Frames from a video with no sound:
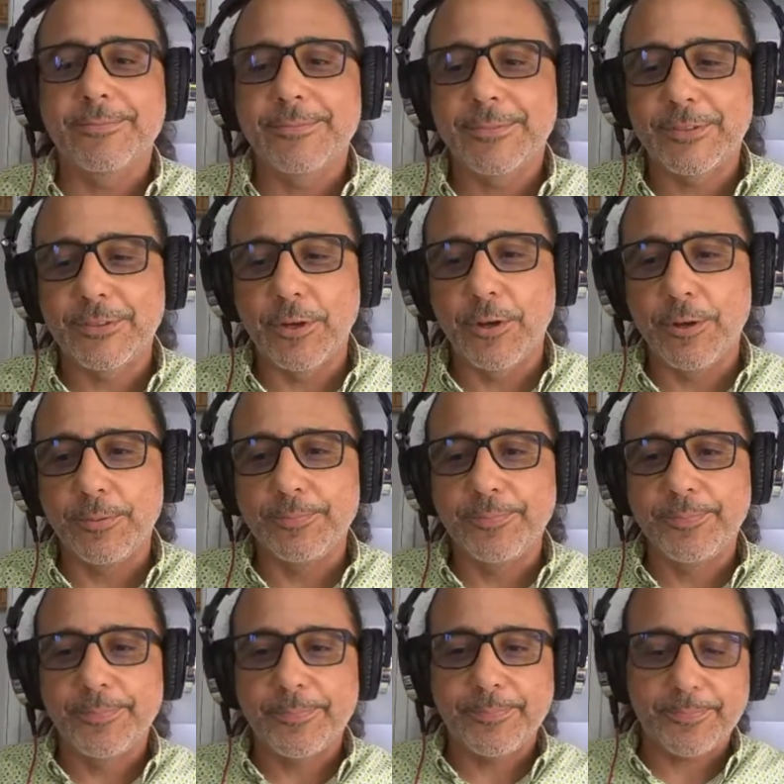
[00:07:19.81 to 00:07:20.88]
So
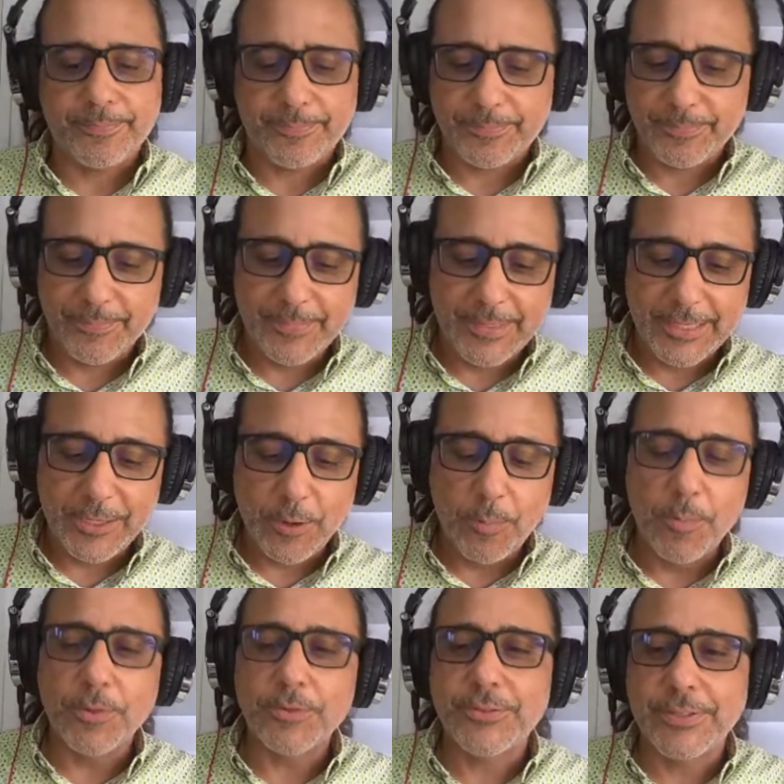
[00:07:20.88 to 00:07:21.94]

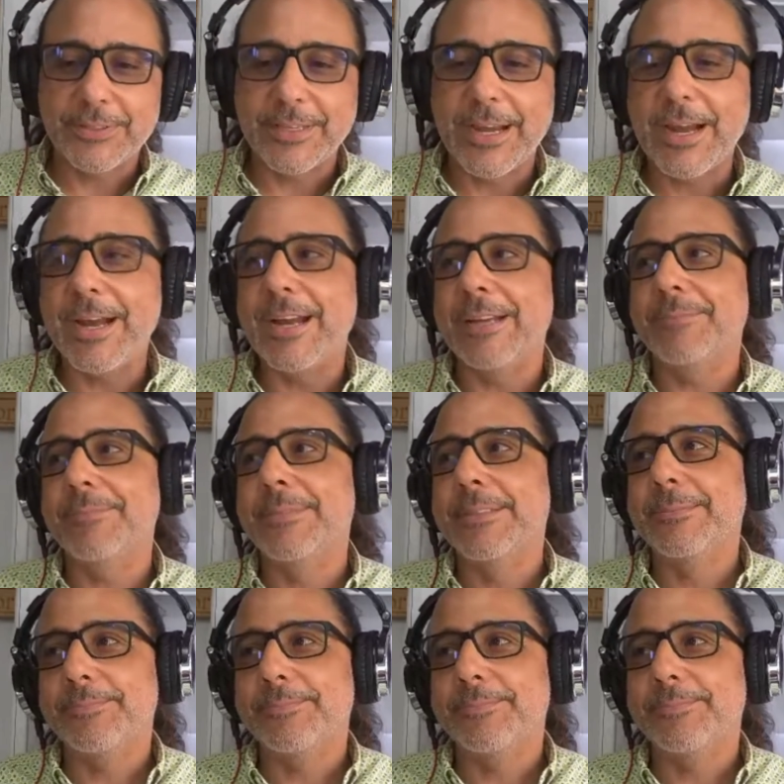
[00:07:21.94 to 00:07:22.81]
most of the time,